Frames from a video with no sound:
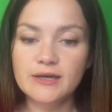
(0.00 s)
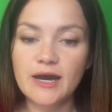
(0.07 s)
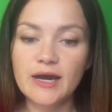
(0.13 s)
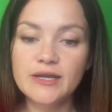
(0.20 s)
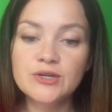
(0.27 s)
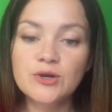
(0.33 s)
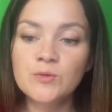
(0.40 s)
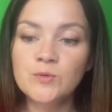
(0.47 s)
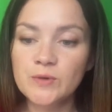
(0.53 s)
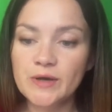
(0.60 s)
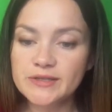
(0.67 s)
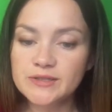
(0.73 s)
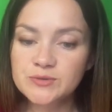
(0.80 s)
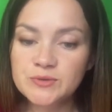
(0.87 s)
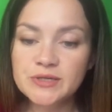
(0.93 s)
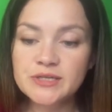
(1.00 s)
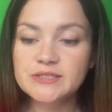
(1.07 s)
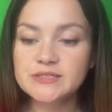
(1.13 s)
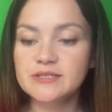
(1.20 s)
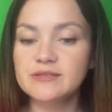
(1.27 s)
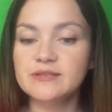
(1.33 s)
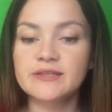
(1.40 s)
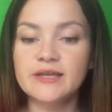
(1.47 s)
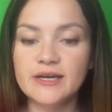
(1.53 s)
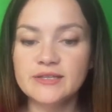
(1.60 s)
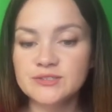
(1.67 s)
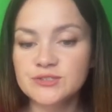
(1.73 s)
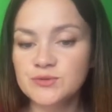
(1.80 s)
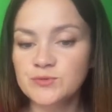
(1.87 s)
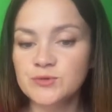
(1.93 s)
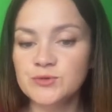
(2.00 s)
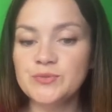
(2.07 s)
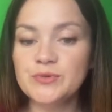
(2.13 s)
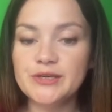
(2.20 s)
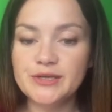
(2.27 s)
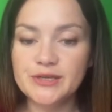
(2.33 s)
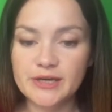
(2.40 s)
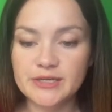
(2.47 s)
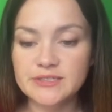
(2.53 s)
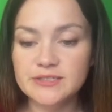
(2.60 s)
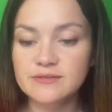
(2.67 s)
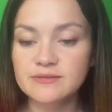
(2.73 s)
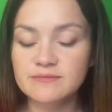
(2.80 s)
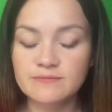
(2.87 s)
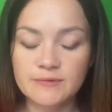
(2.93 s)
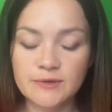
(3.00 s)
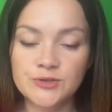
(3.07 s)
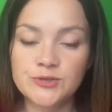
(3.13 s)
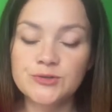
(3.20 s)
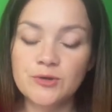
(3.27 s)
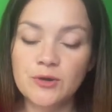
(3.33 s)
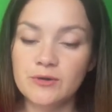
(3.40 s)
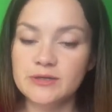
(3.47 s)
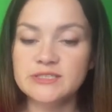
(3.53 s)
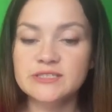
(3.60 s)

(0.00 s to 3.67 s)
I know right away that that would be a draw,